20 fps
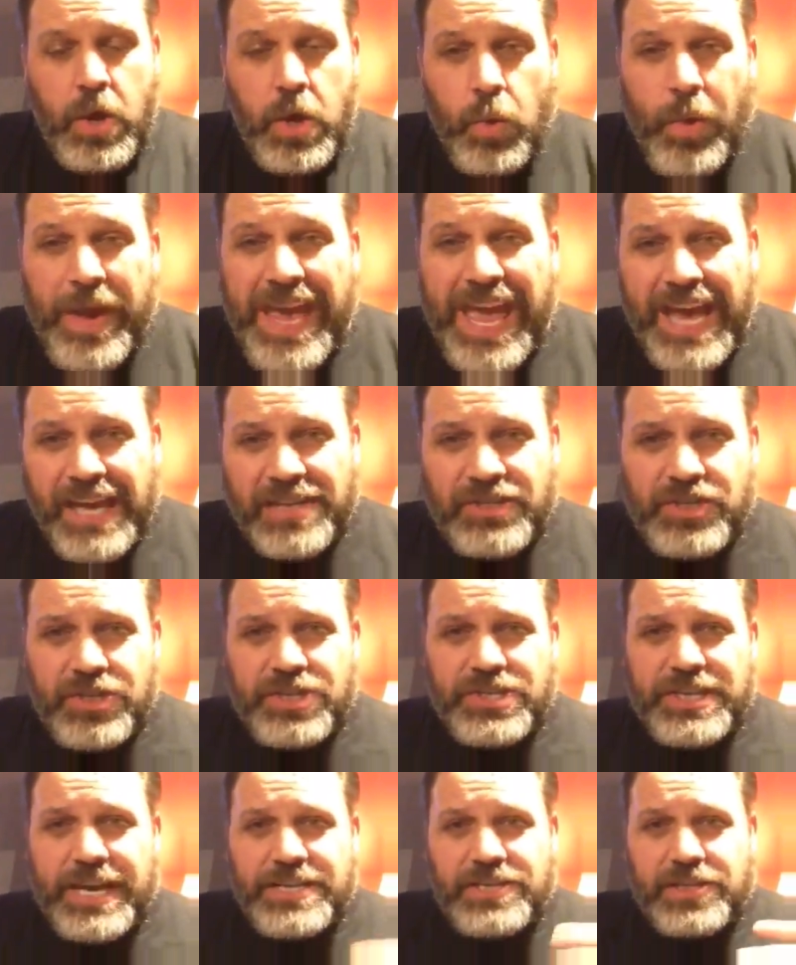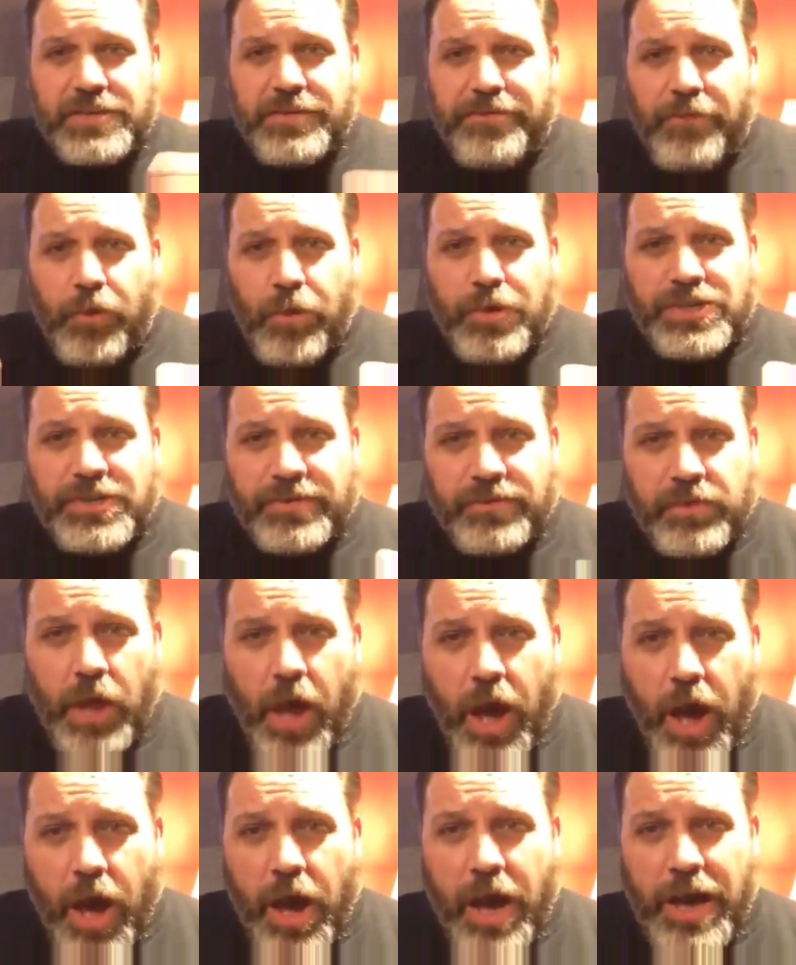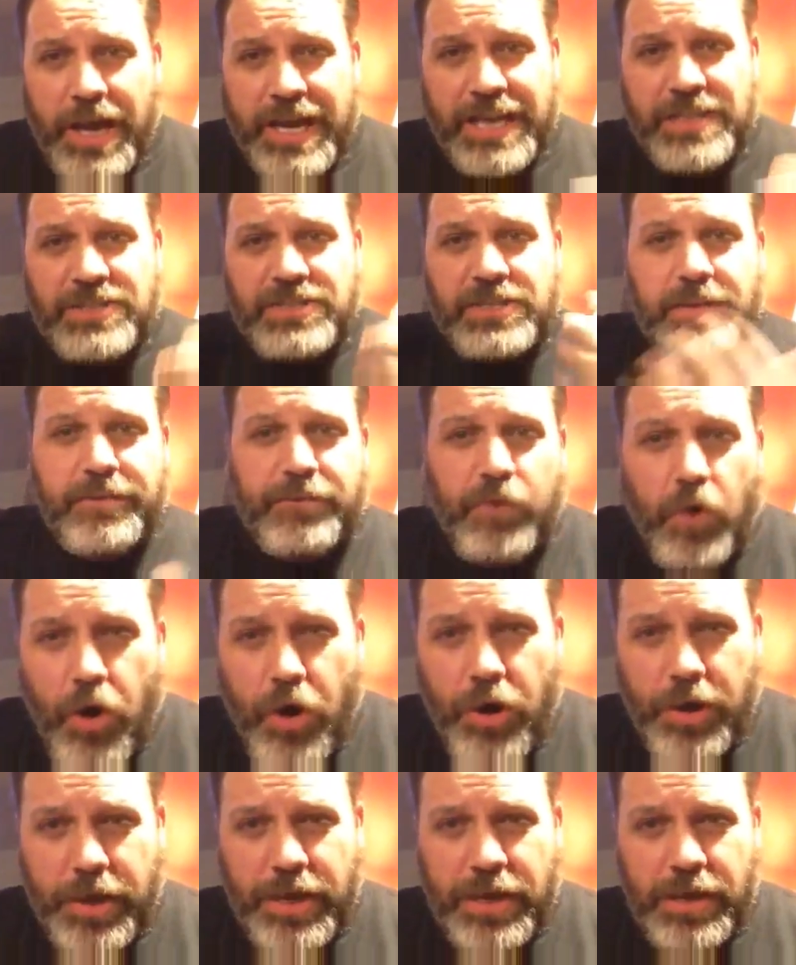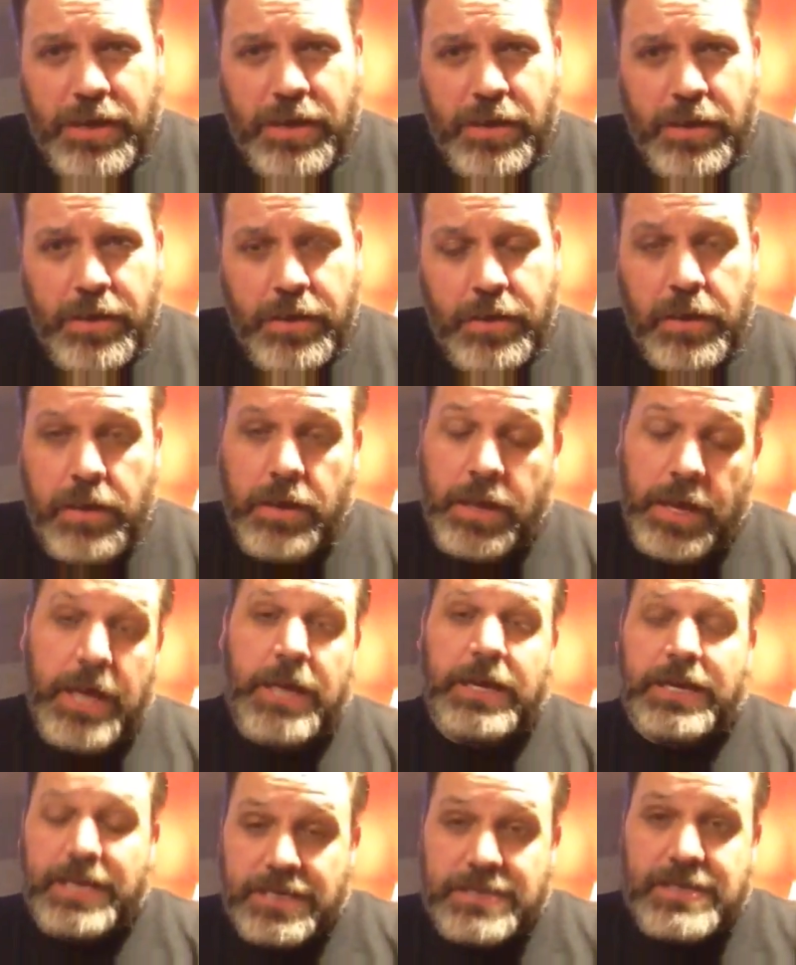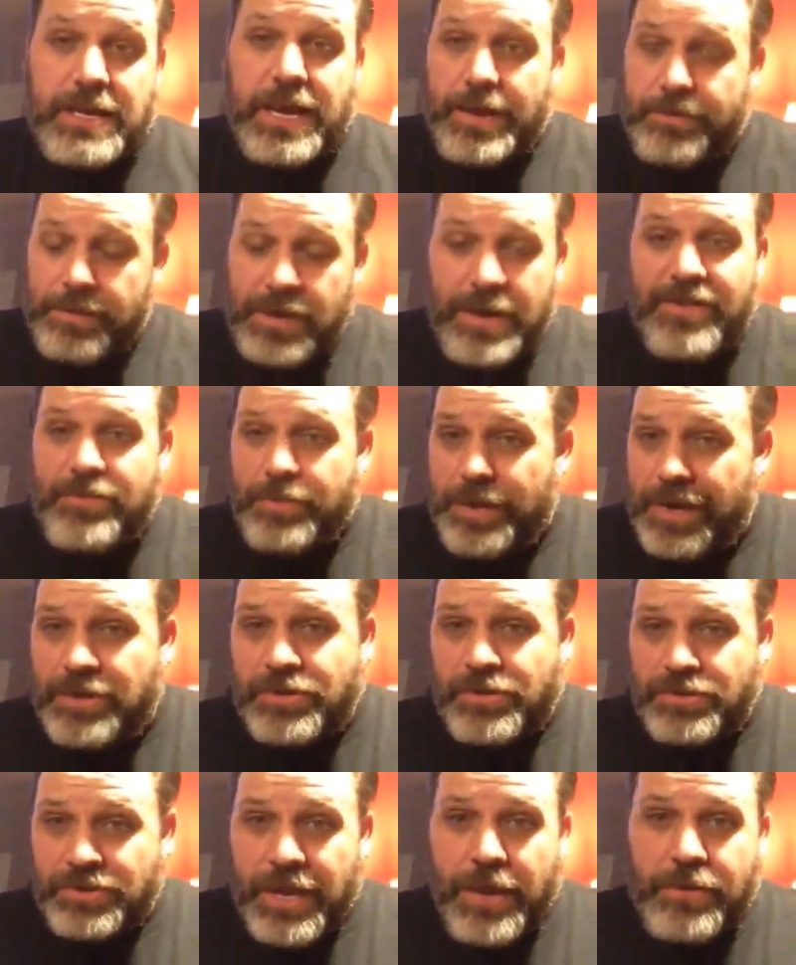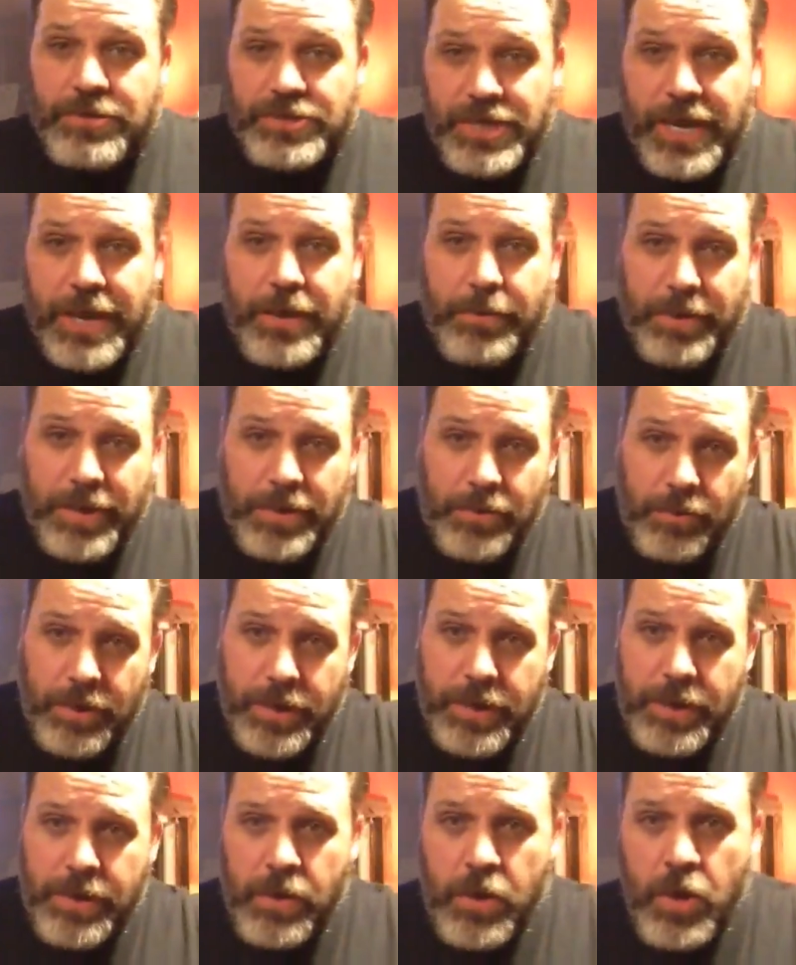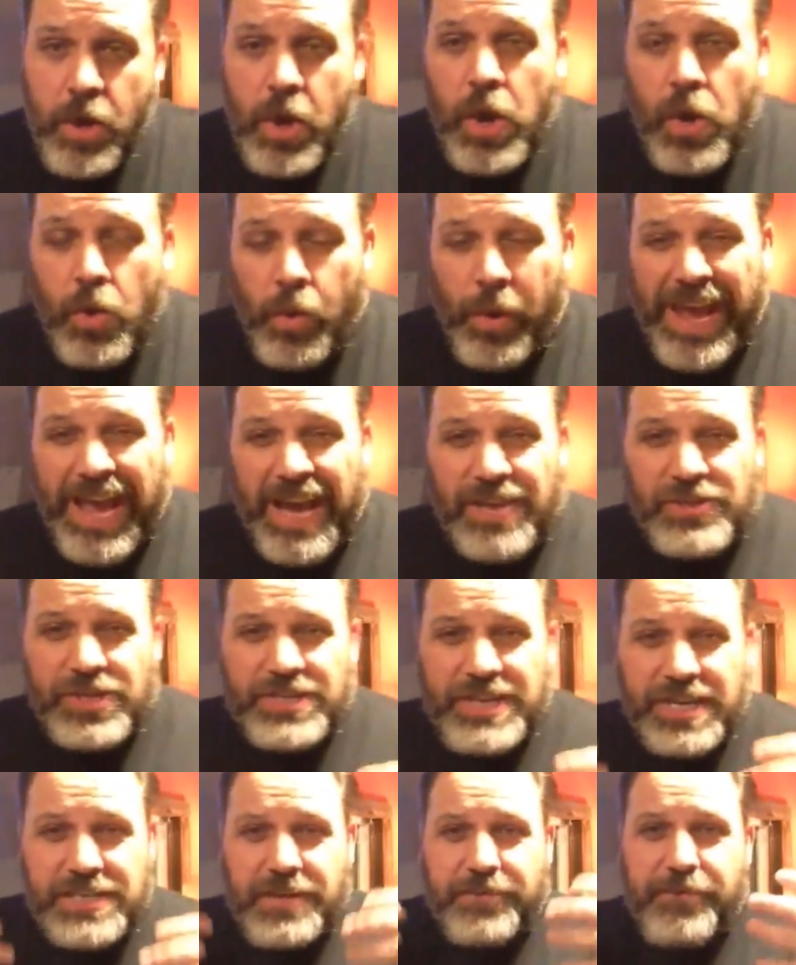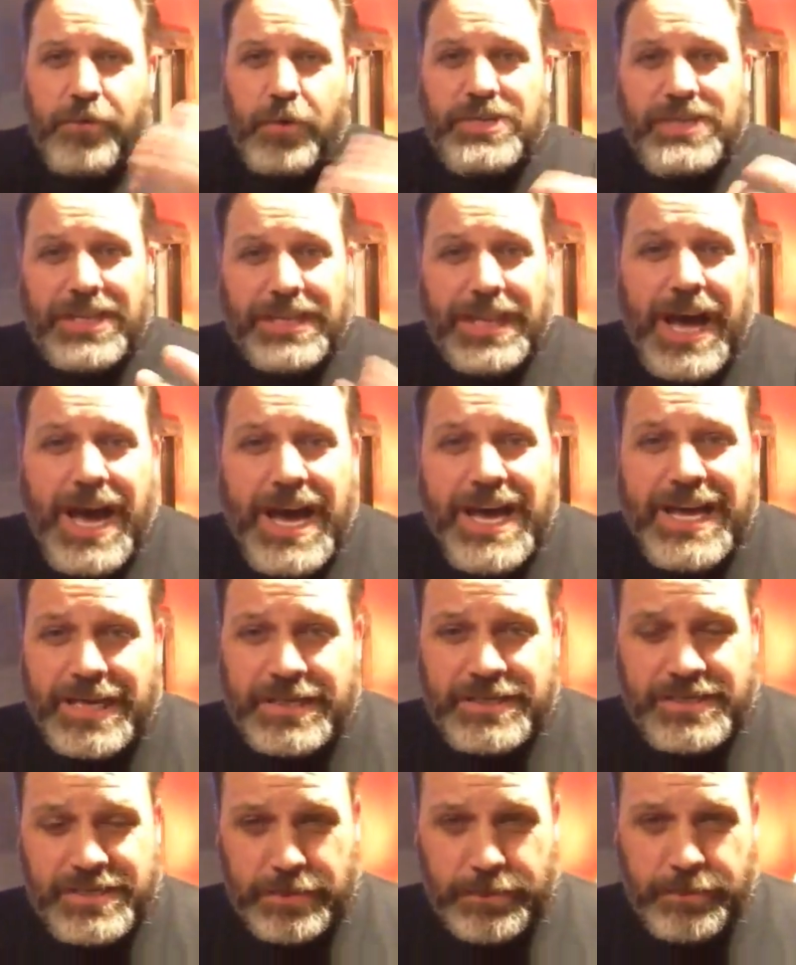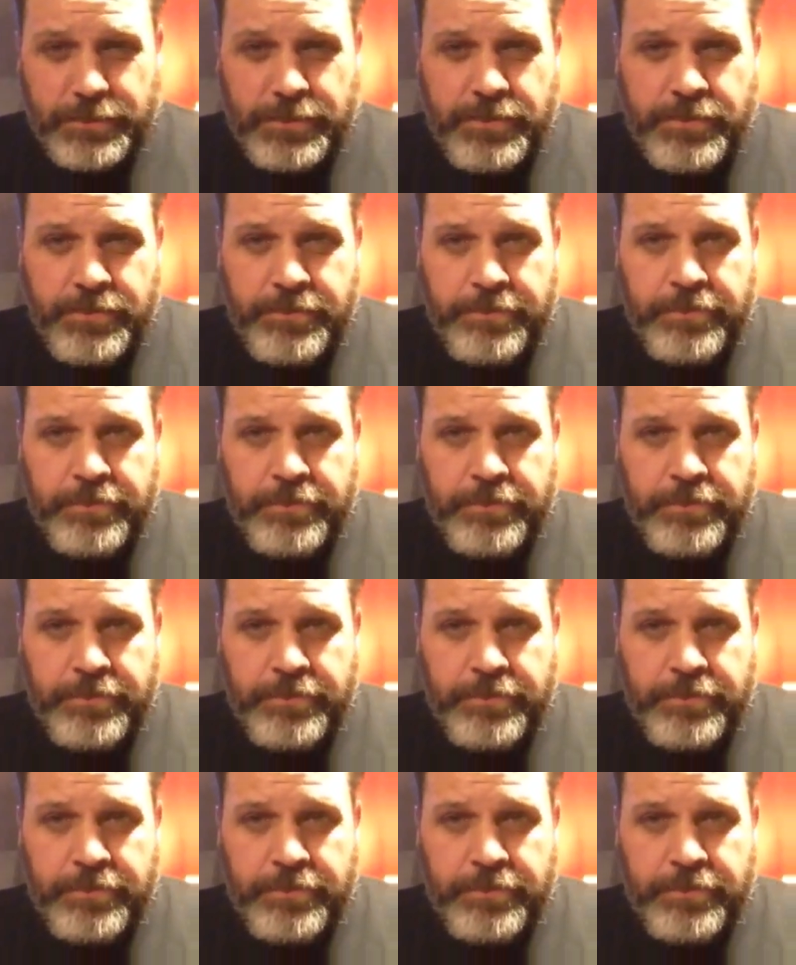We exercised the force of law against LaVoy and against Ammon and everybody else who's now in jail, by the way. We exercised the force of law against them